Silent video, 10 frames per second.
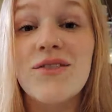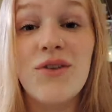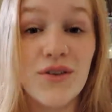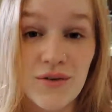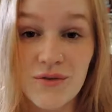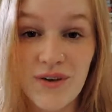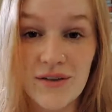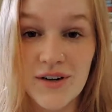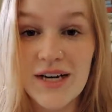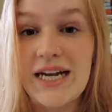do yourself a
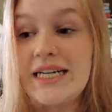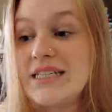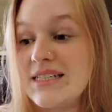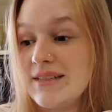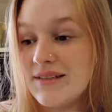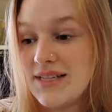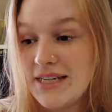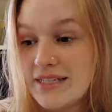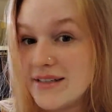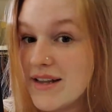favor and
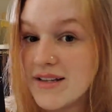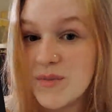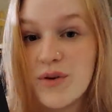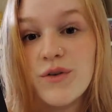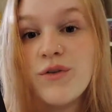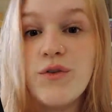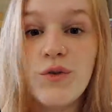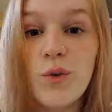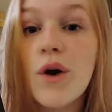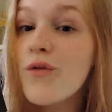dig into this because
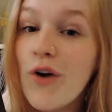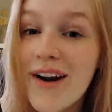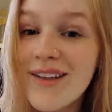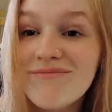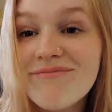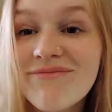you won't regret it.